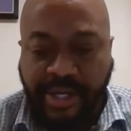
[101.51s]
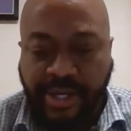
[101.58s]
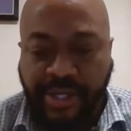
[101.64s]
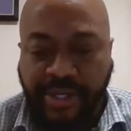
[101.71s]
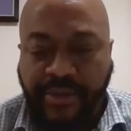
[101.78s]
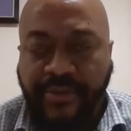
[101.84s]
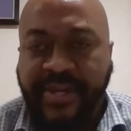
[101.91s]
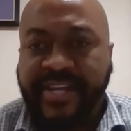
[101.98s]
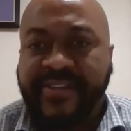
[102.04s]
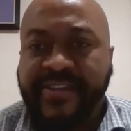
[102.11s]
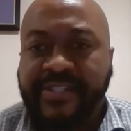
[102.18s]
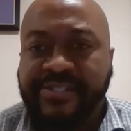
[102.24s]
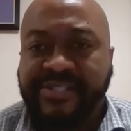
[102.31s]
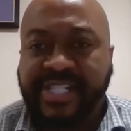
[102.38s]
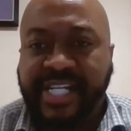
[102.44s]
So this
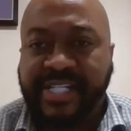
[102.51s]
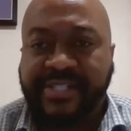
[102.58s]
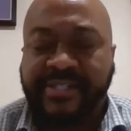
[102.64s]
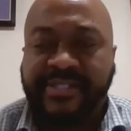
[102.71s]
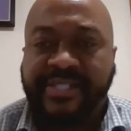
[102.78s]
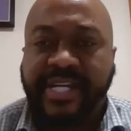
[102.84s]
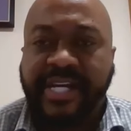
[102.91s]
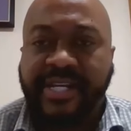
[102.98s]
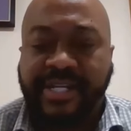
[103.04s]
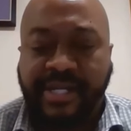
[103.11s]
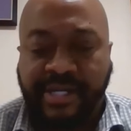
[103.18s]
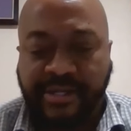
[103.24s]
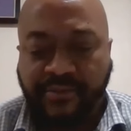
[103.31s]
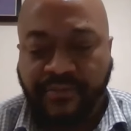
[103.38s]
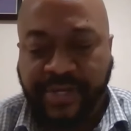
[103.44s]
is Jesus and
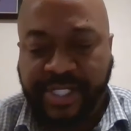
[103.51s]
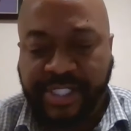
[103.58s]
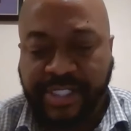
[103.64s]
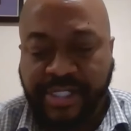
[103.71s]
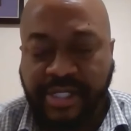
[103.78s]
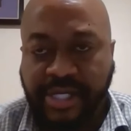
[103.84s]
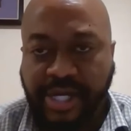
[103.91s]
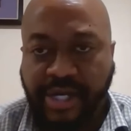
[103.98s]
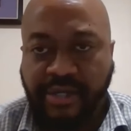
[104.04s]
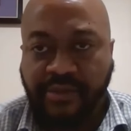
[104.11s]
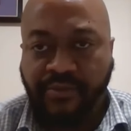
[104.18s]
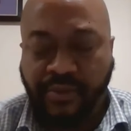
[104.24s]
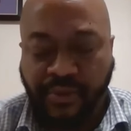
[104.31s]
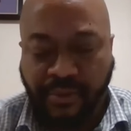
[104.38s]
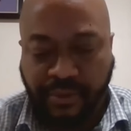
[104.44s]
the rich
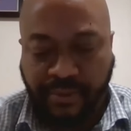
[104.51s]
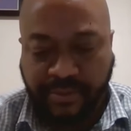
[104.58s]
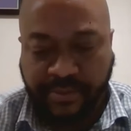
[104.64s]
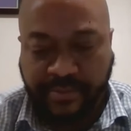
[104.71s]
young ruler.